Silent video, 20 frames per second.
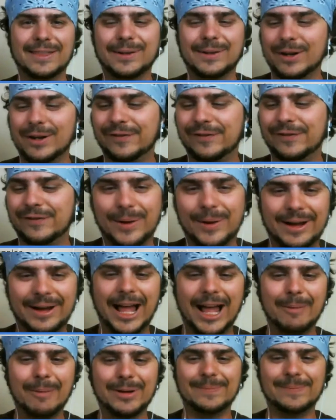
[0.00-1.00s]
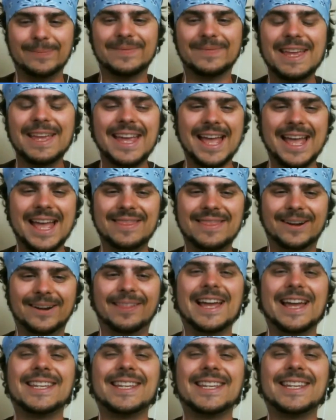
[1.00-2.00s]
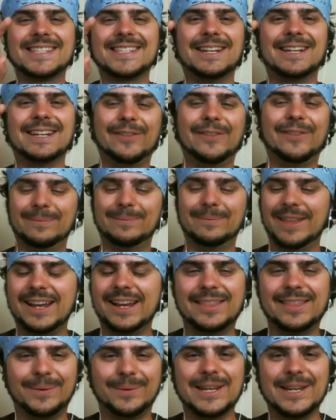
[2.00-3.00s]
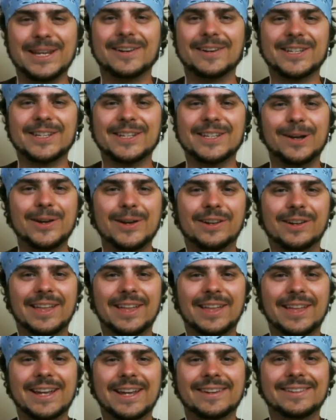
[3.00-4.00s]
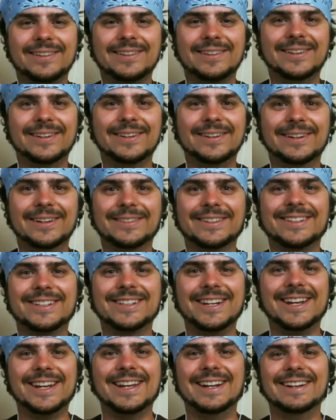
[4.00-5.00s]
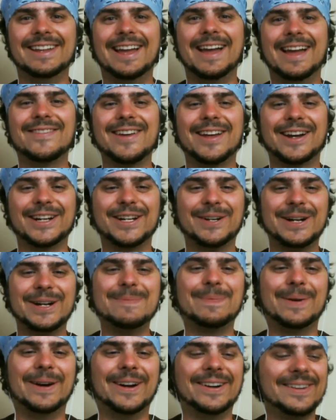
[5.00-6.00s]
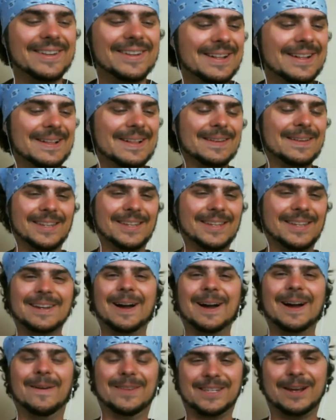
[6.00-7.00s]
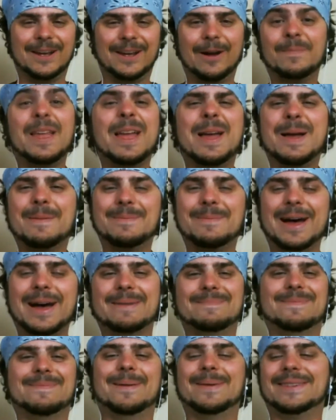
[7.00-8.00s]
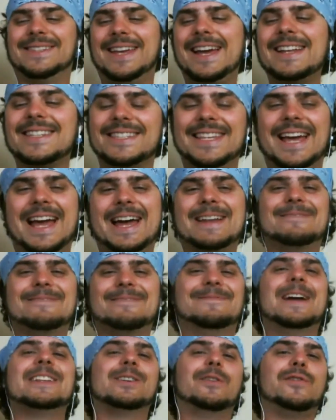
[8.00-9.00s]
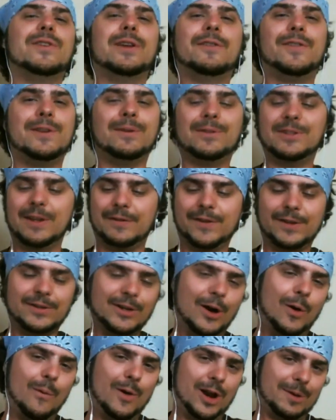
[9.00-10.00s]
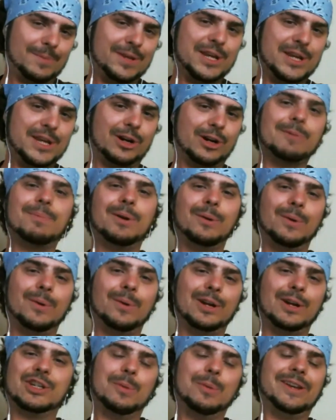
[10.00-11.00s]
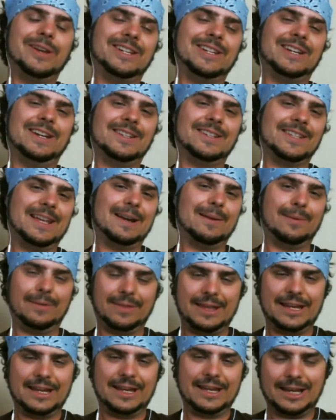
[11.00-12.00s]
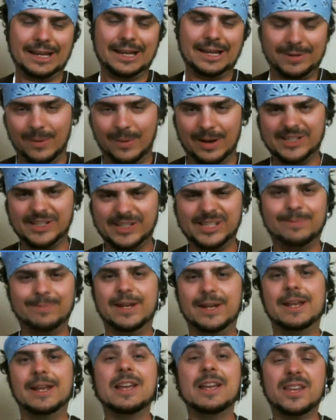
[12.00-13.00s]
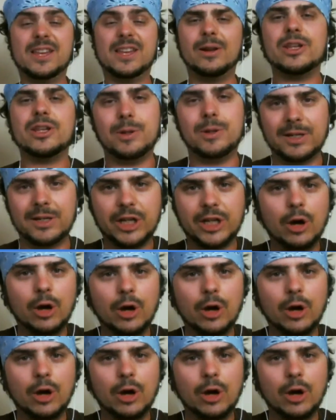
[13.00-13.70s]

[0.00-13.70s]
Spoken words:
your photo album and they're liking stuff from like 3 years ago, and you're like, oh, shit, I've got a creeper. You know, so but besides that, right? So if you don't want to be a creeper, which nobody does, I don't think anybody wants to be, you know, you would go